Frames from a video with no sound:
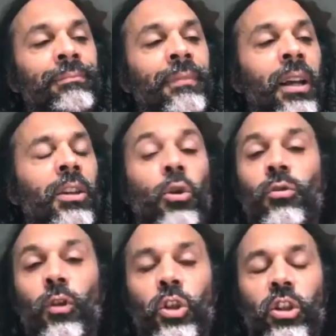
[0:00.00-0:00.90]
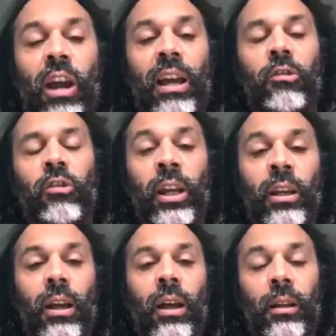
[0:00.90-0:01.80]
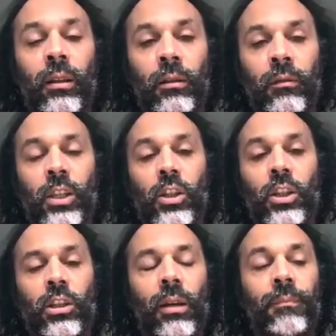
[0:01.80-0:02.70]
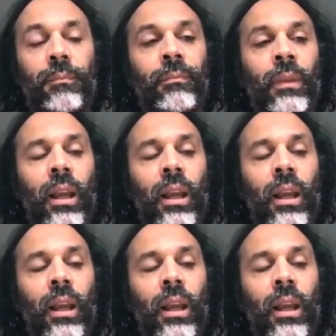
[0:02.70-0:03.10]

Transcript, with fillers: useful trajectory, and this comes